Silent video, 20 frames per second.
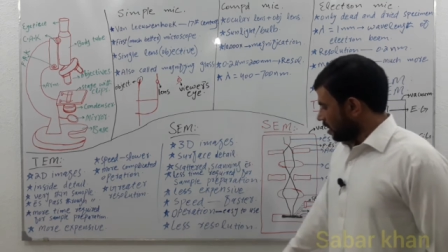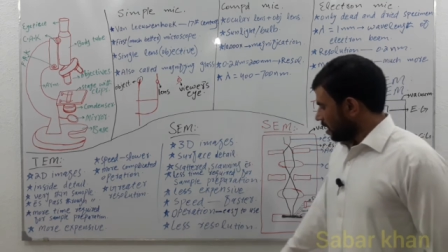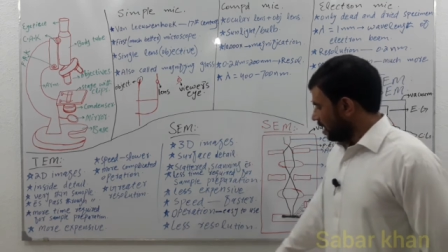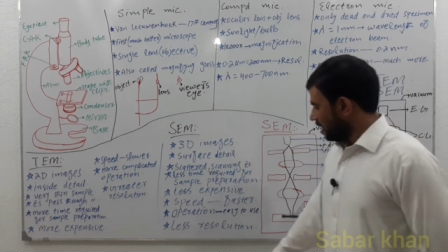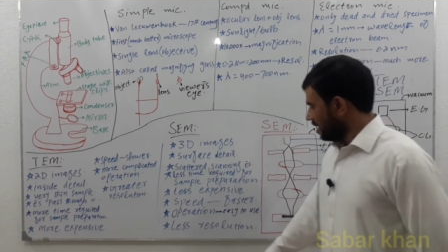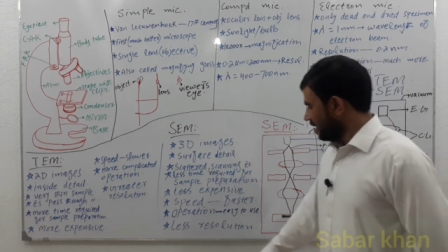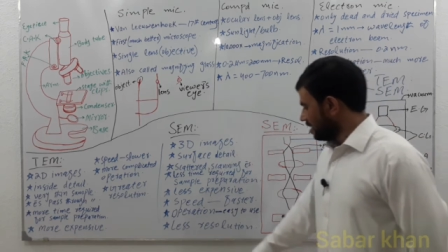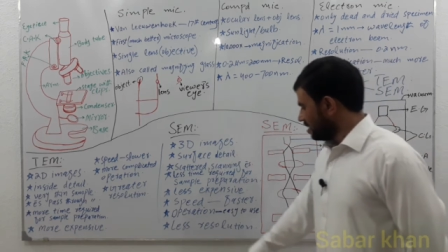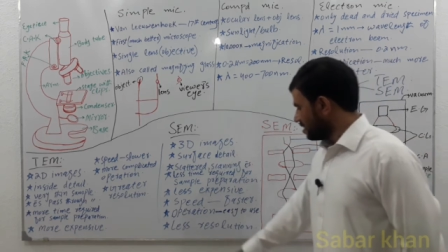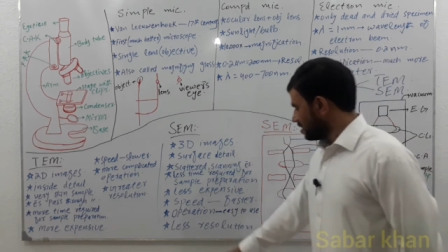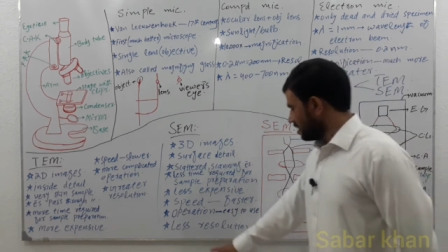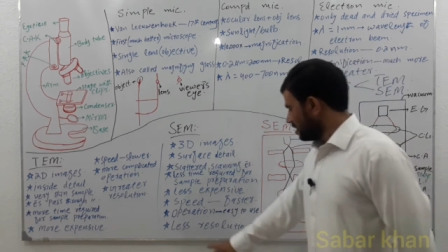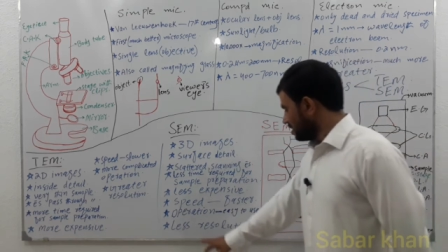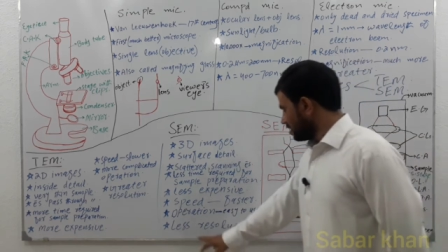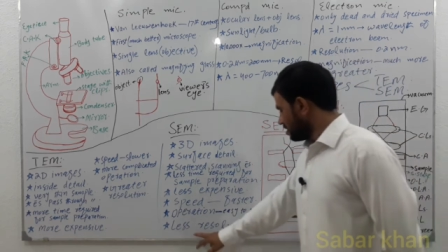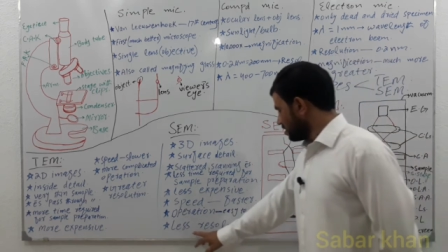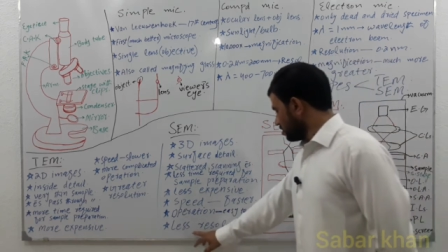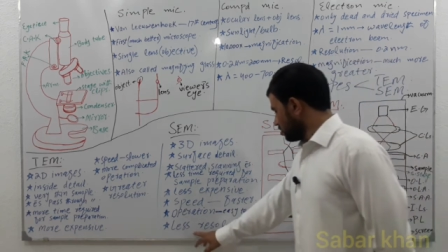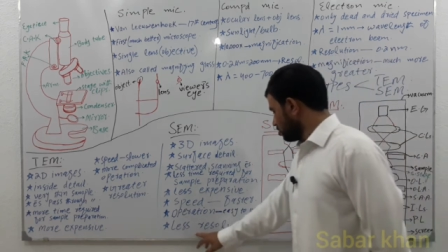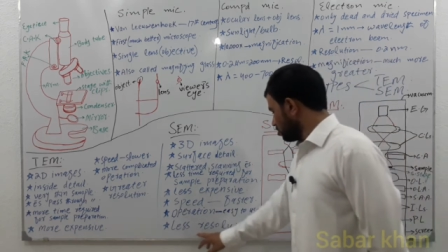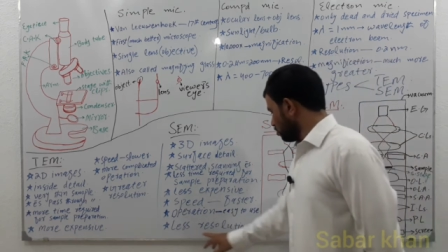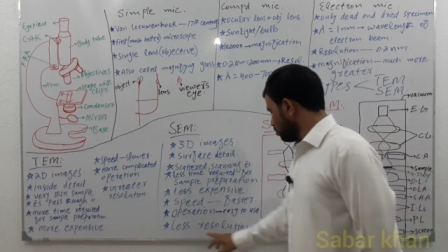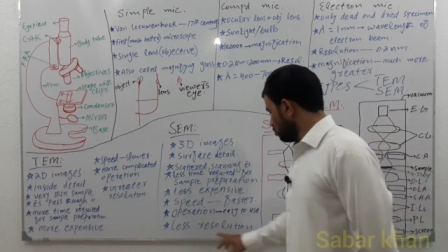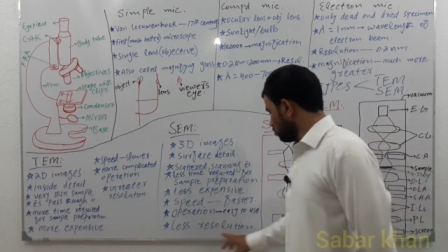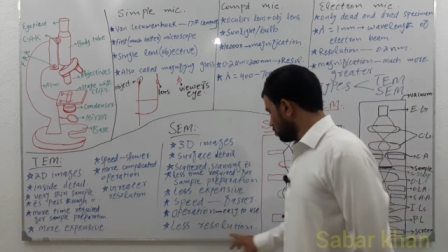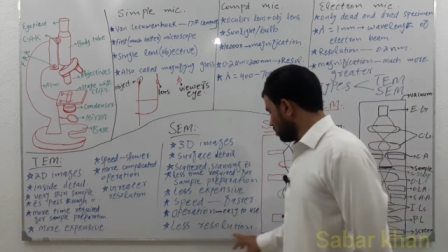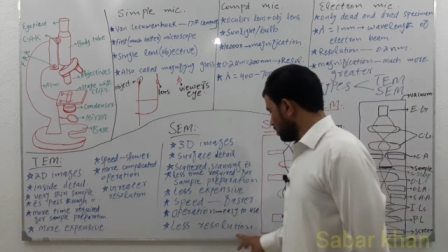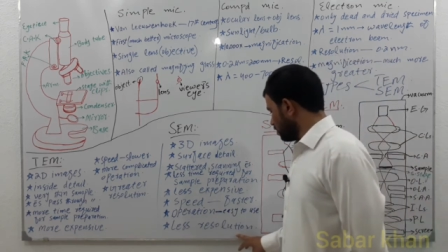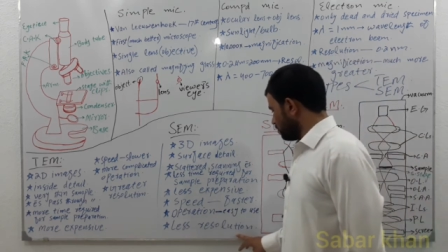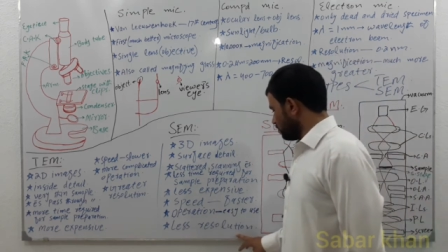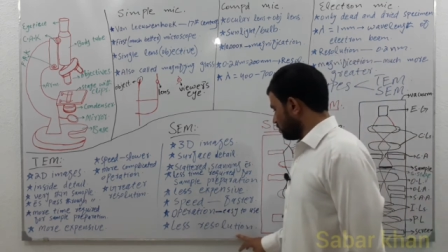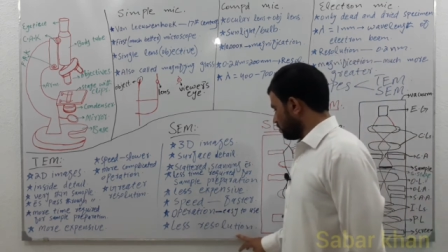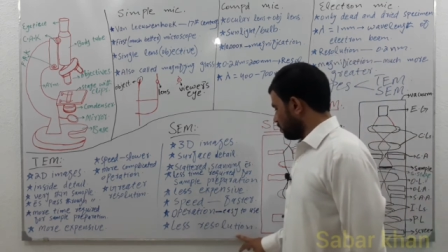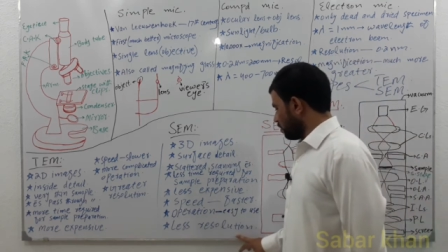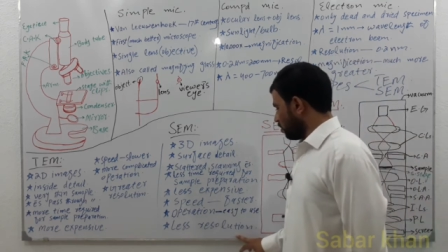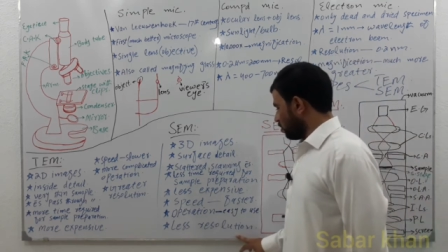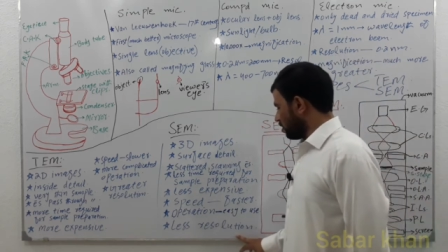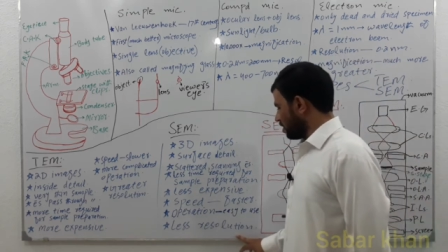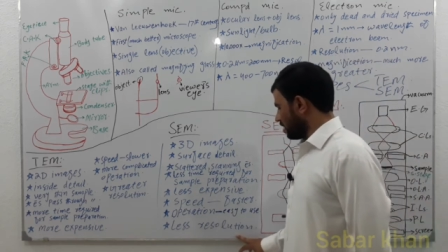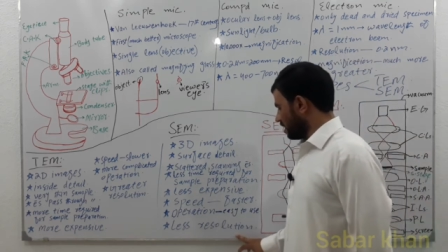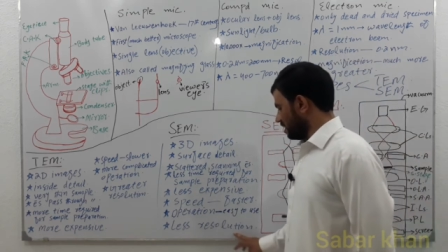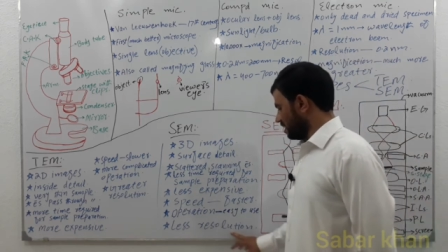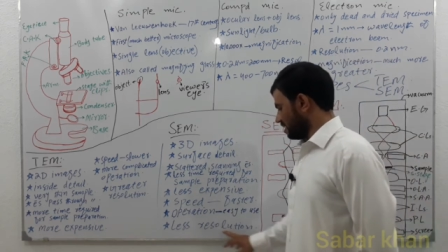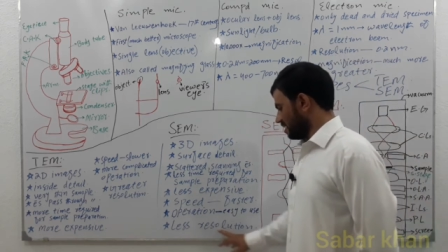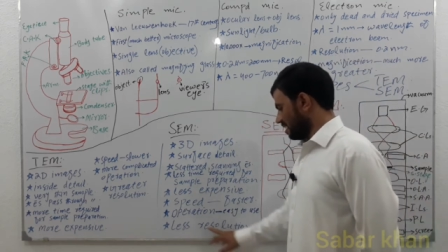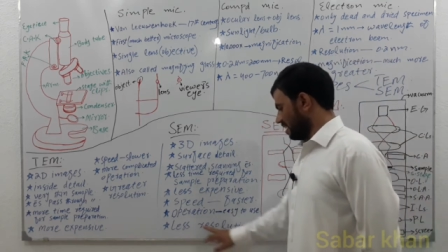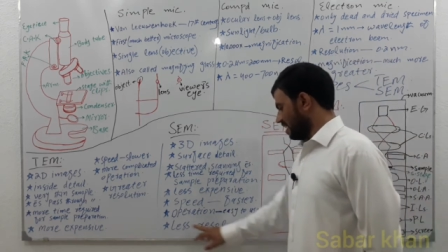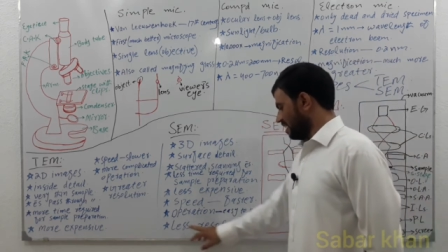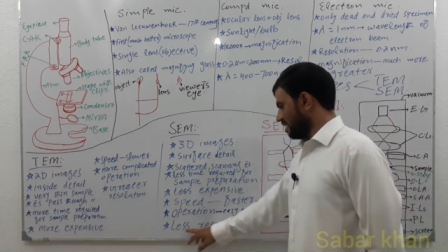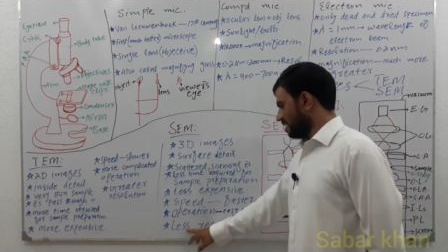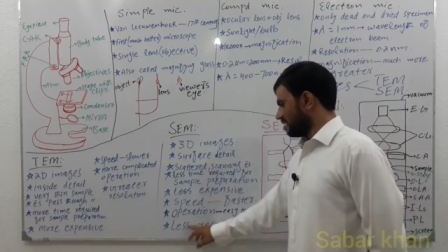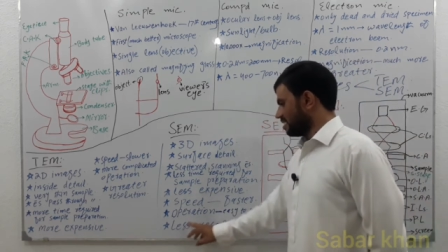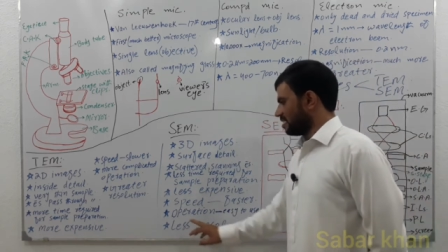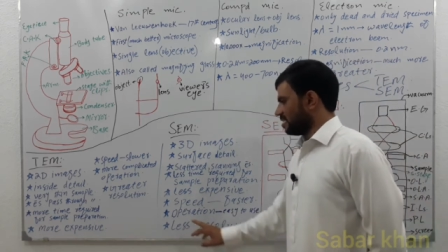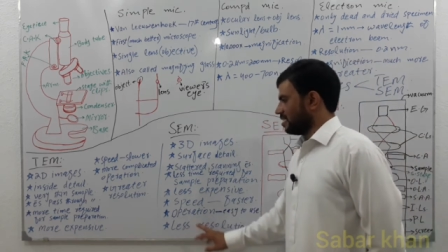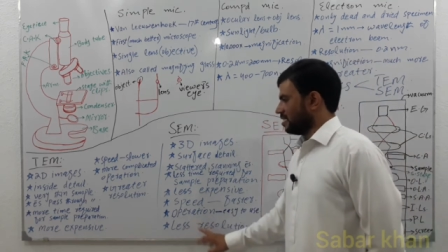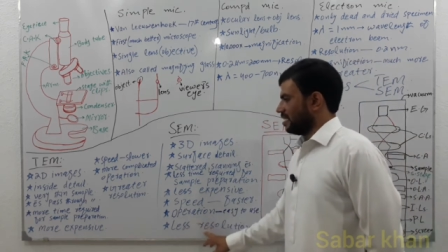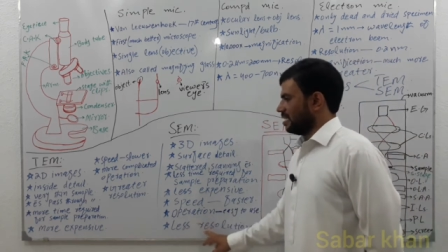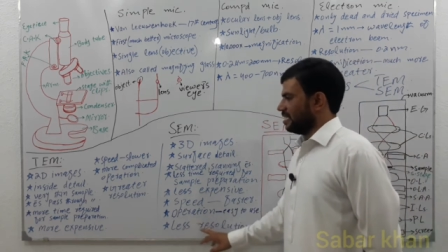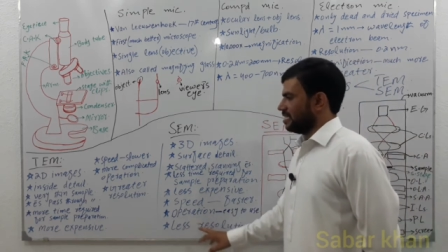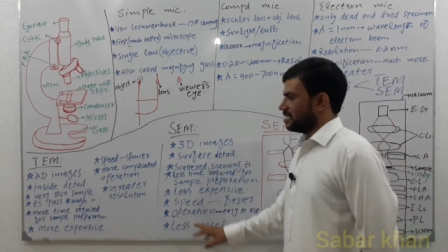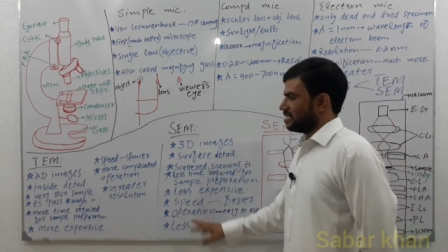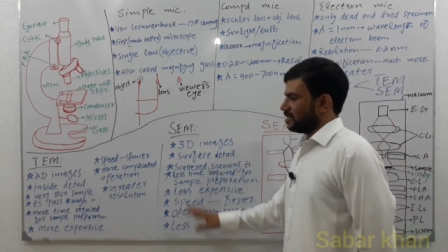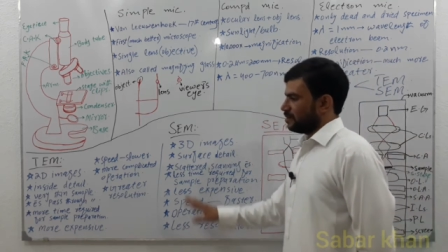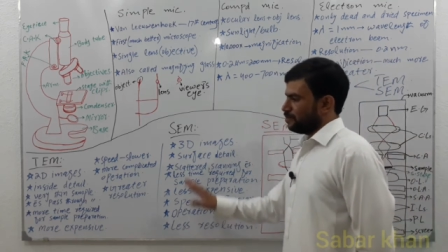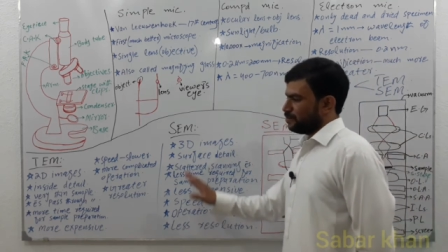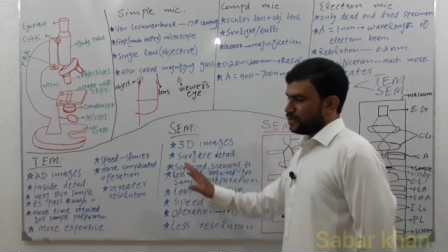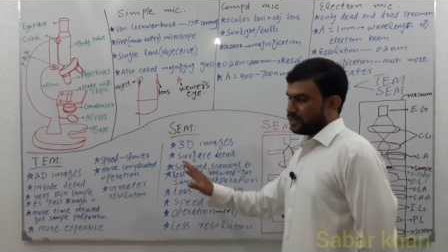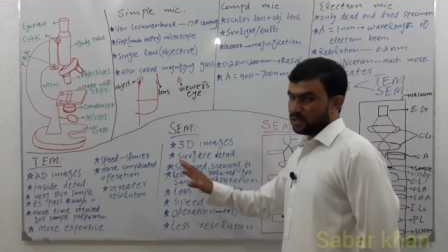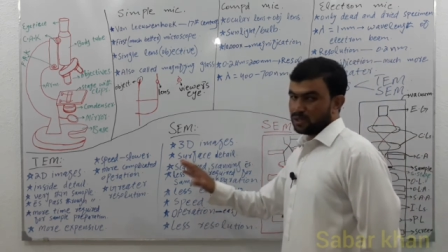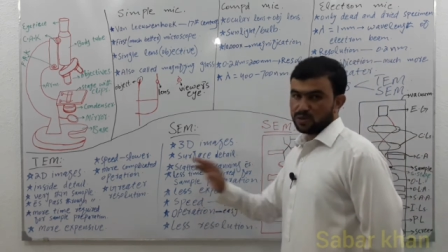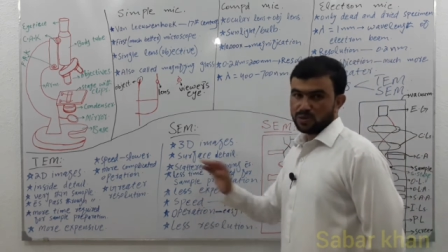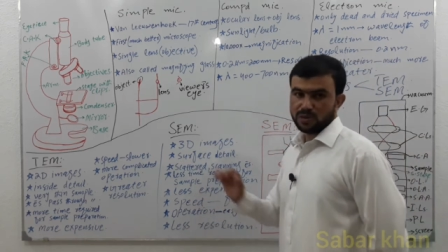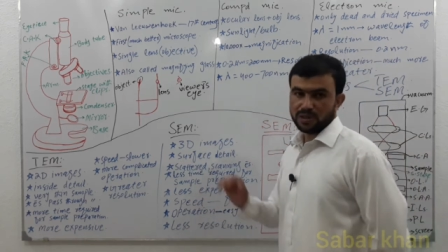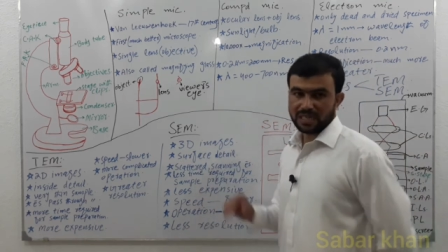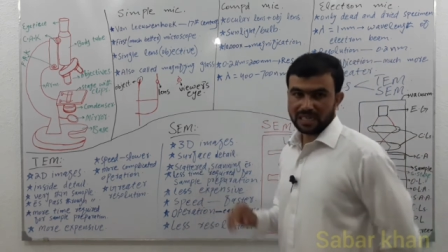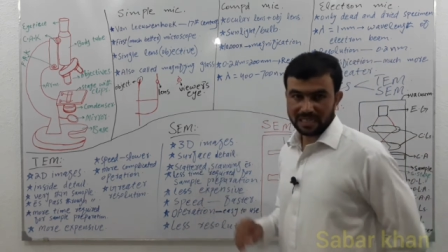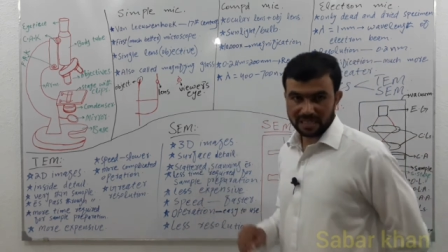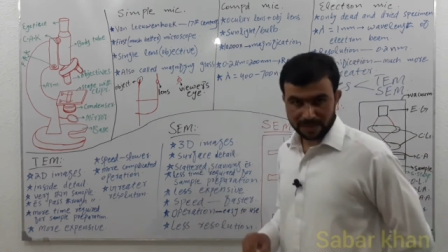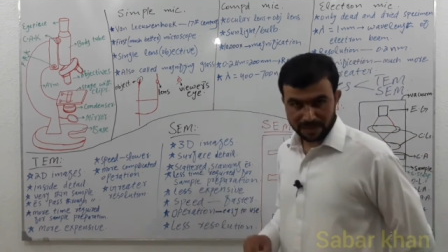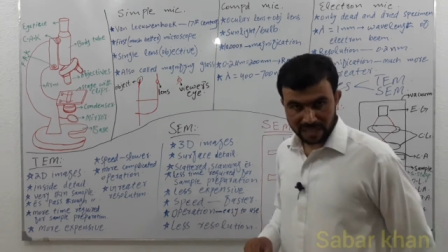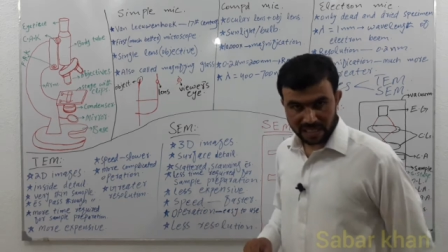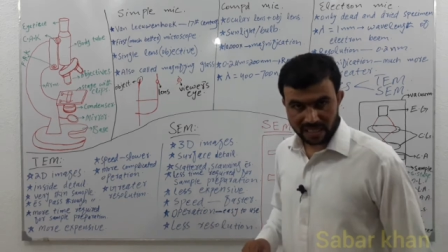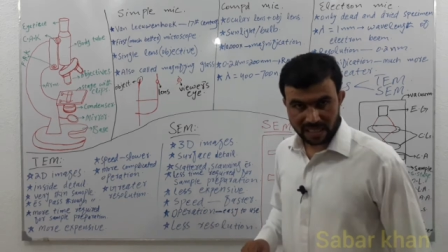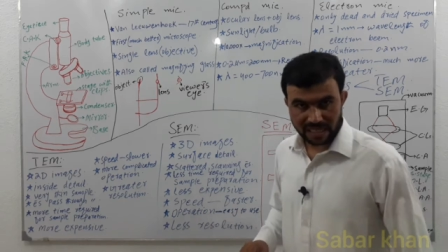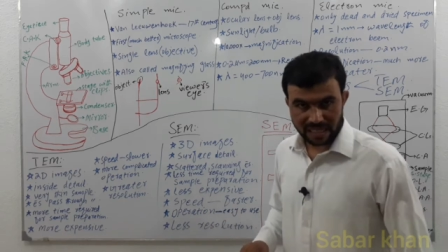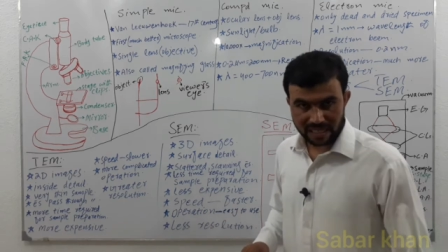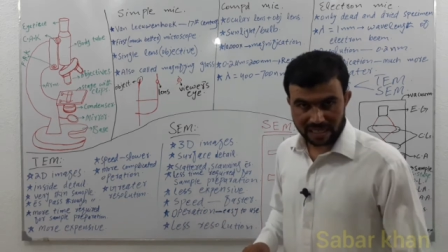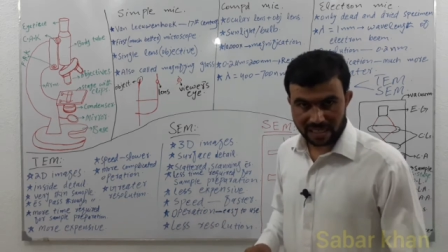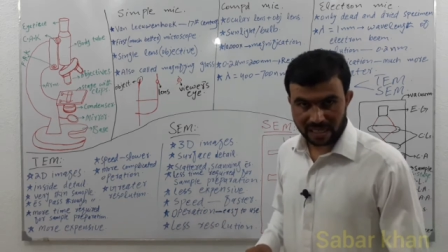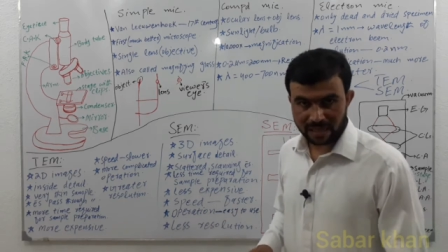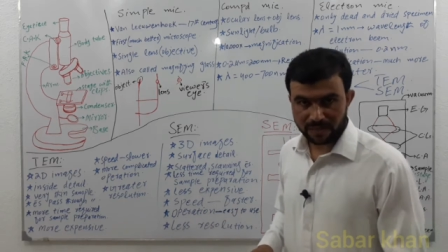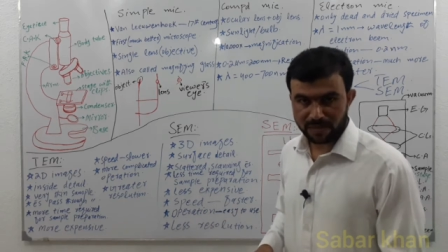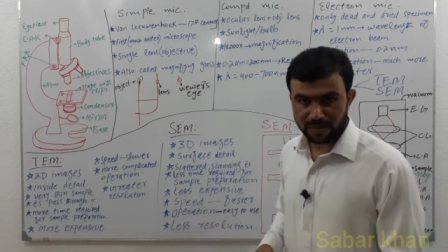and its resolution power is less as compared to transmission electron